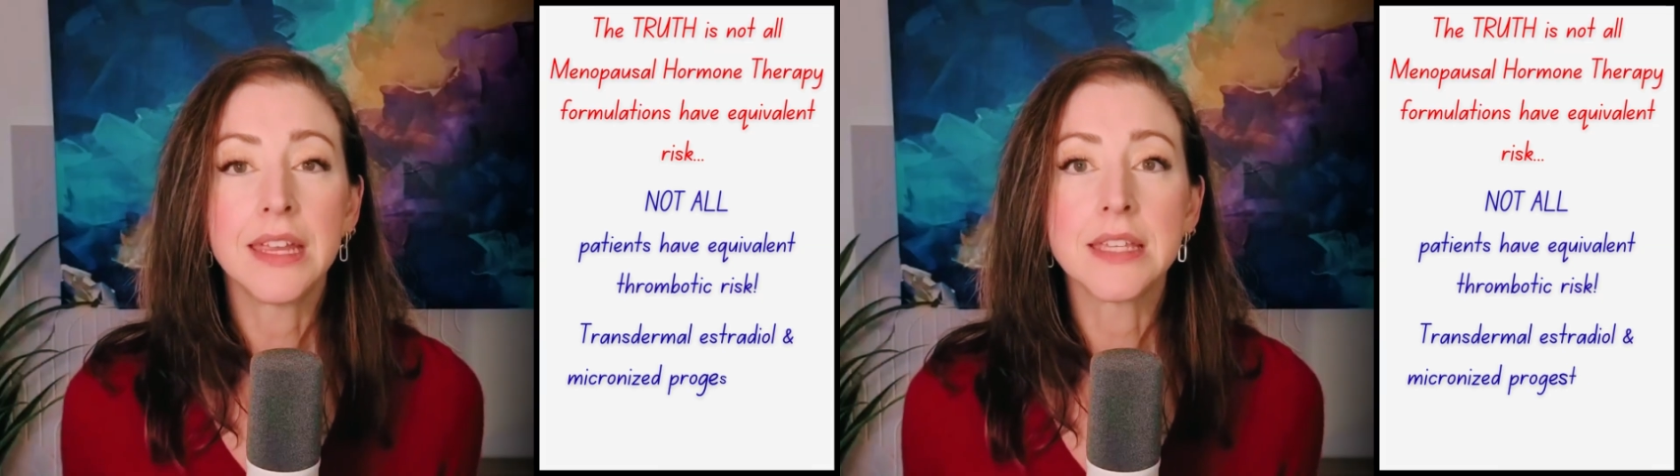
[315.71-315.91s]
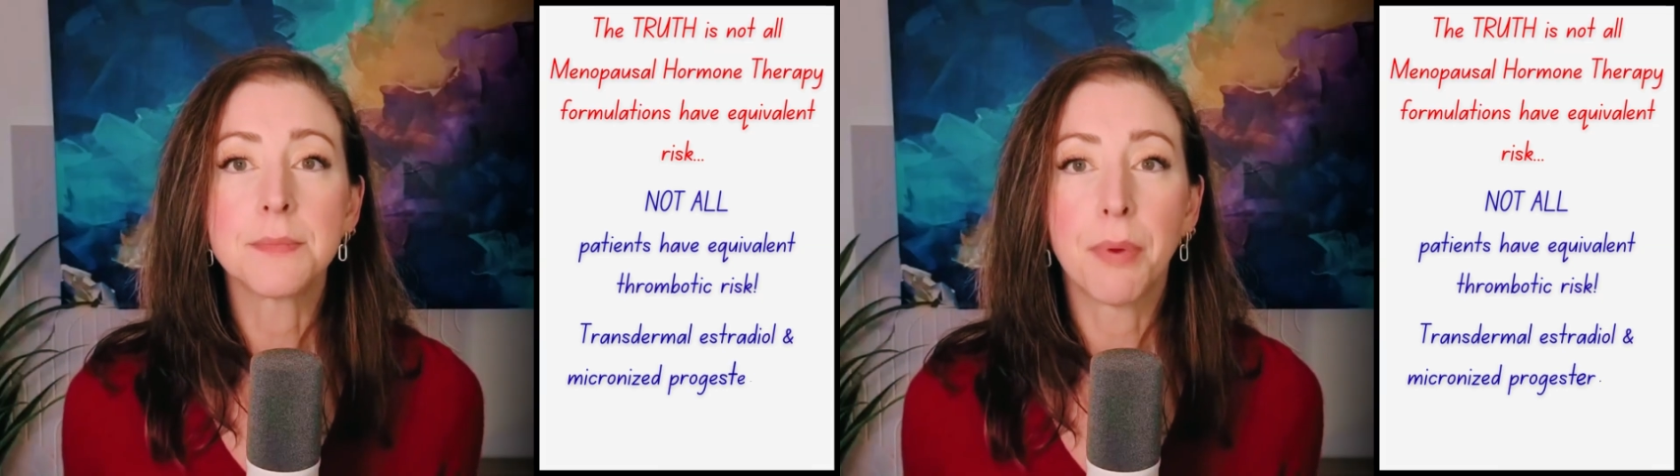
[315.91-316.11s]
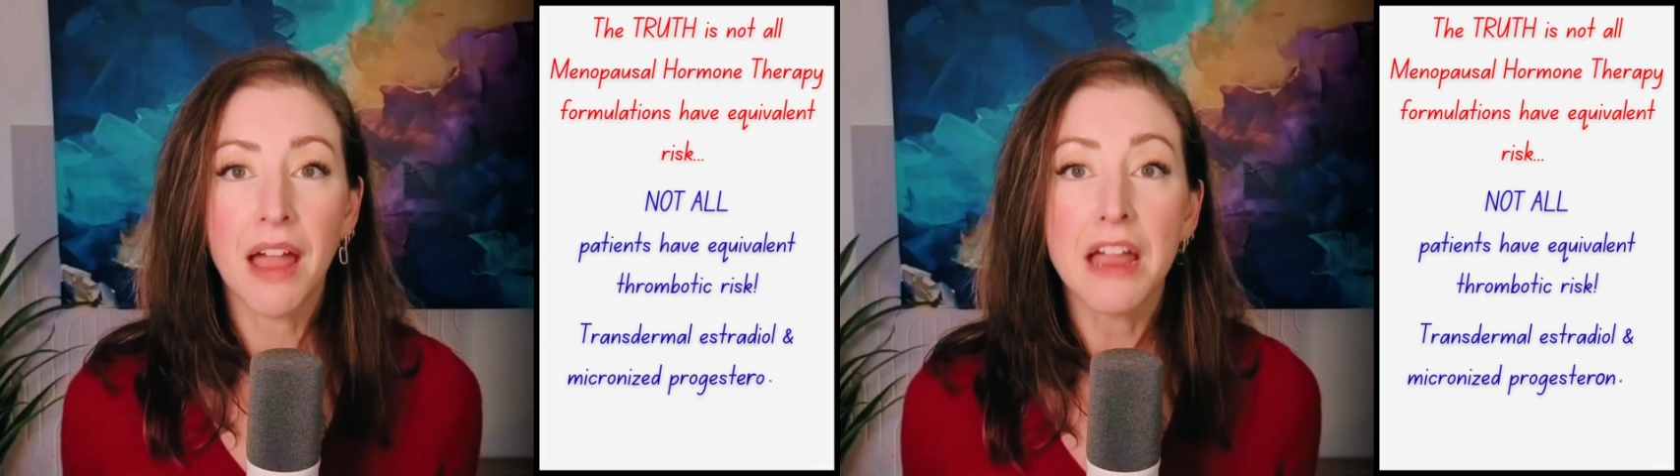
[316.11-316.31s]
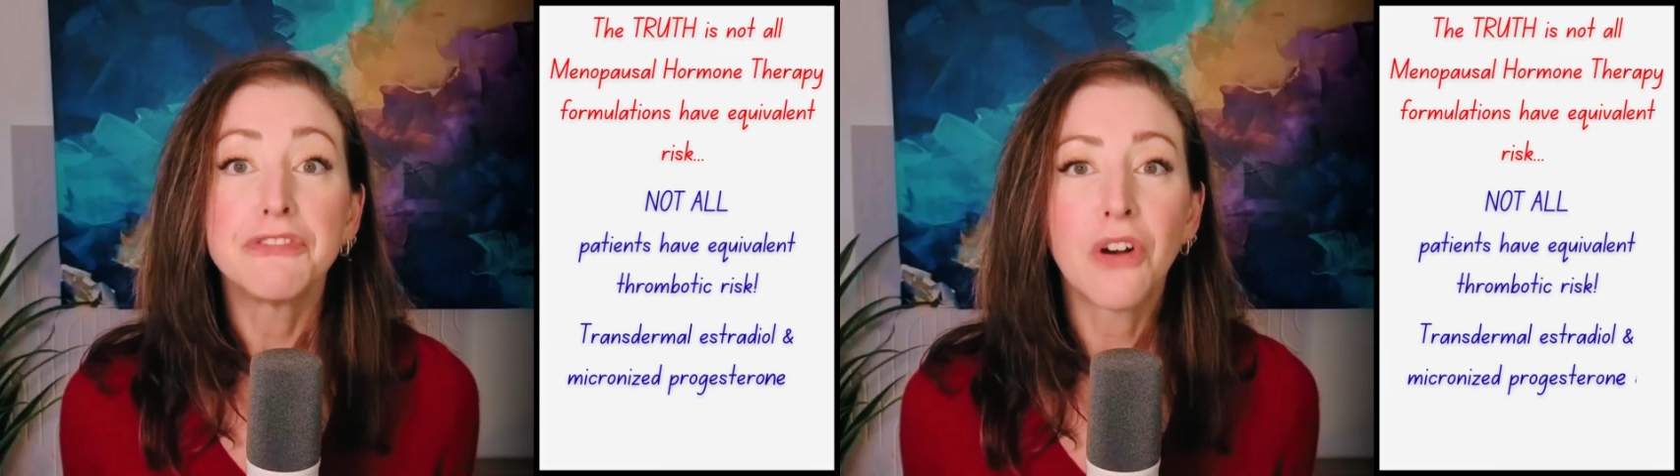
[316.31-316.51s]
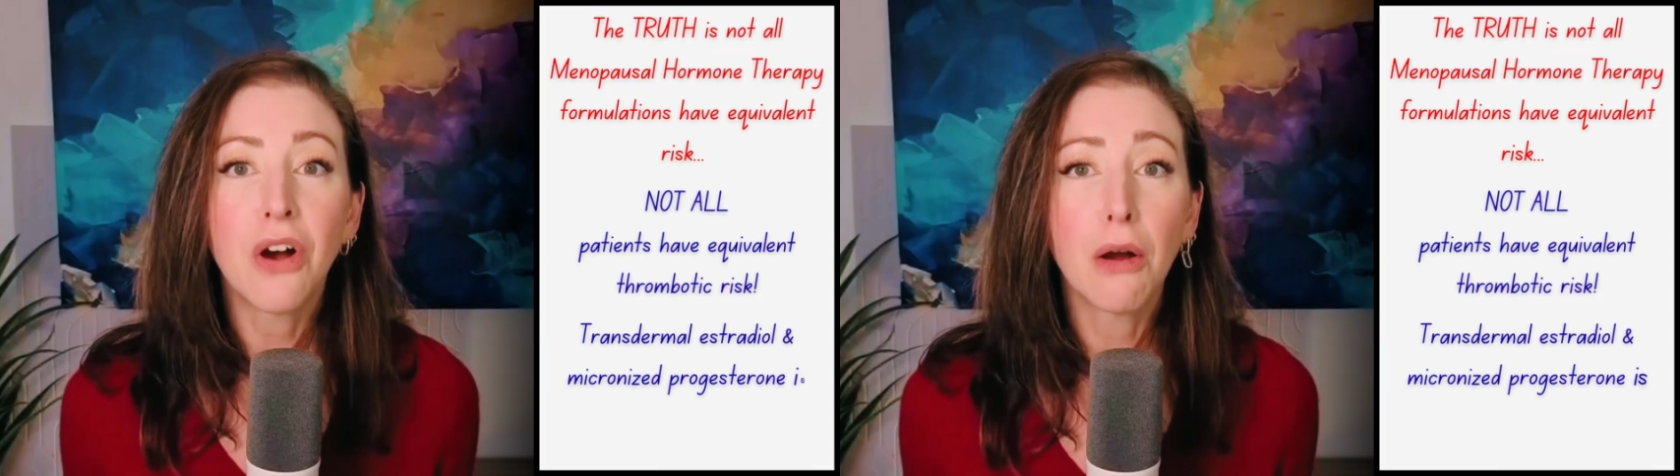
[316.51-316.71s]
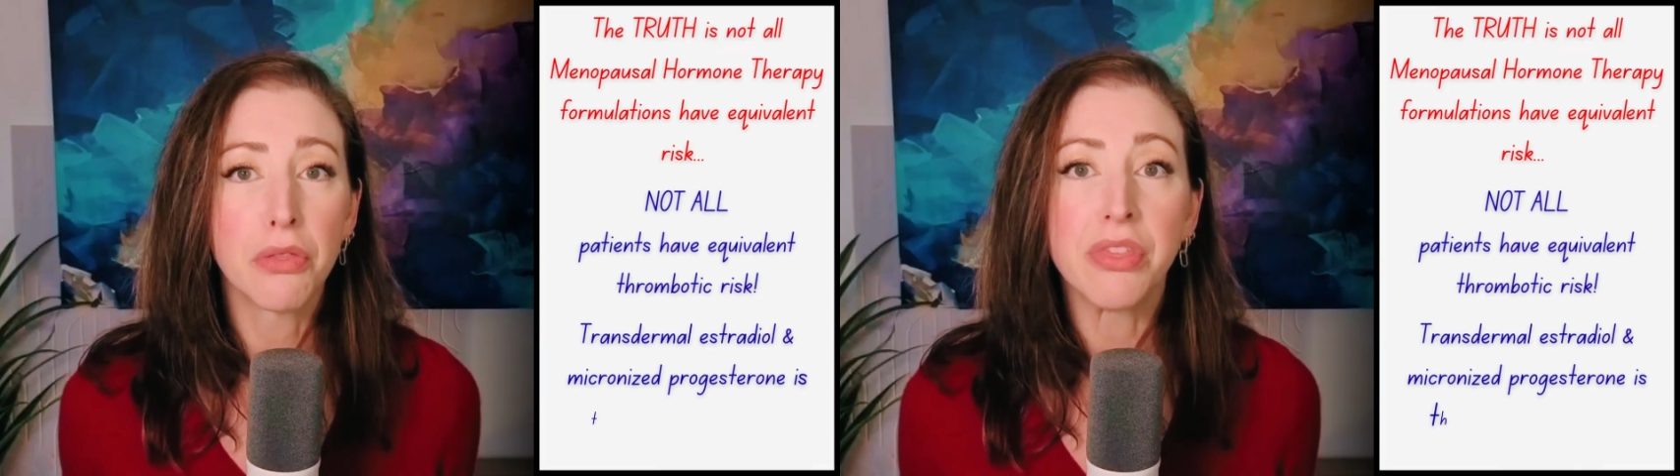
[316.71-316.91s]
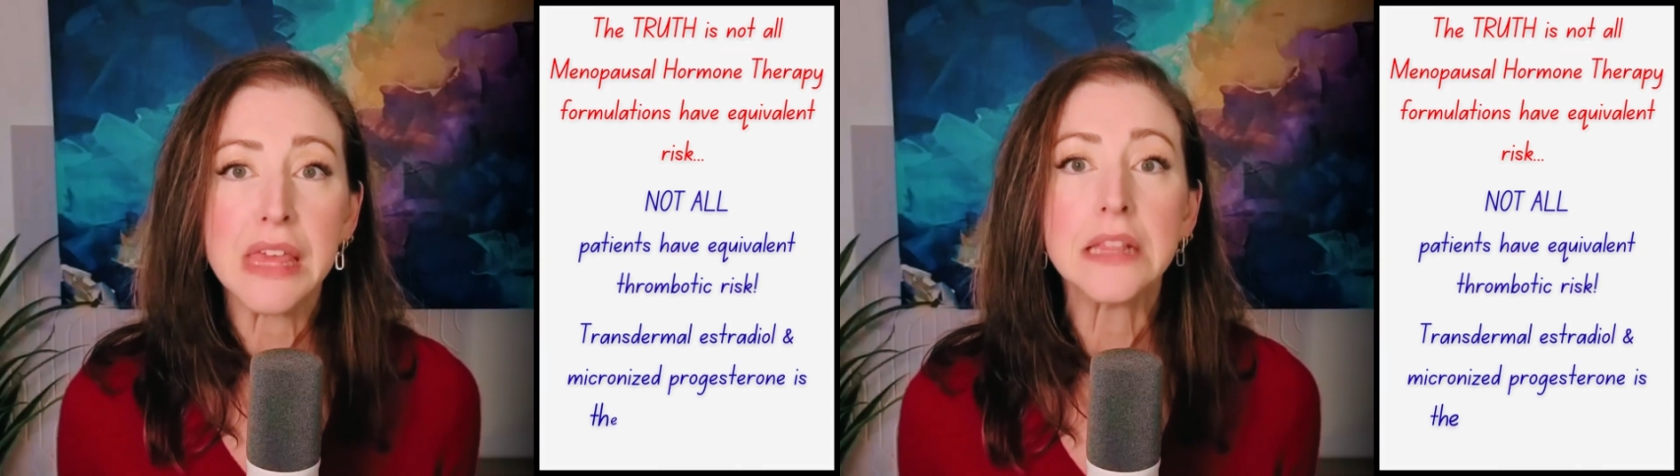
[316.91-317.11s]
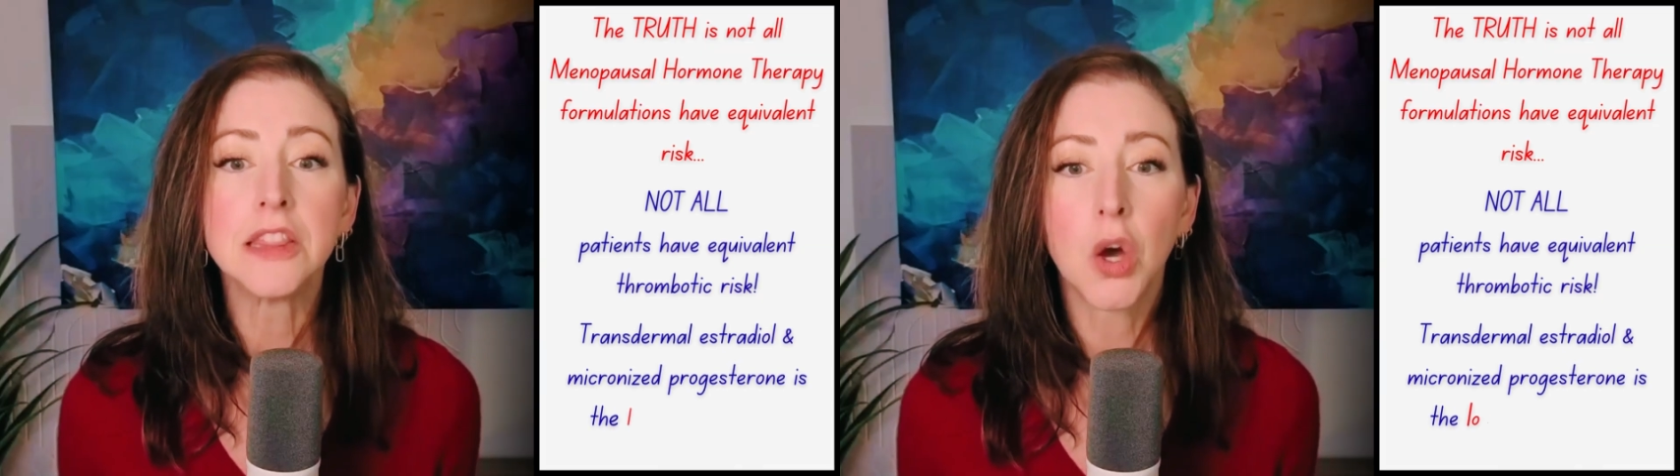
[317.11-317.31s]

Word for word: is by far the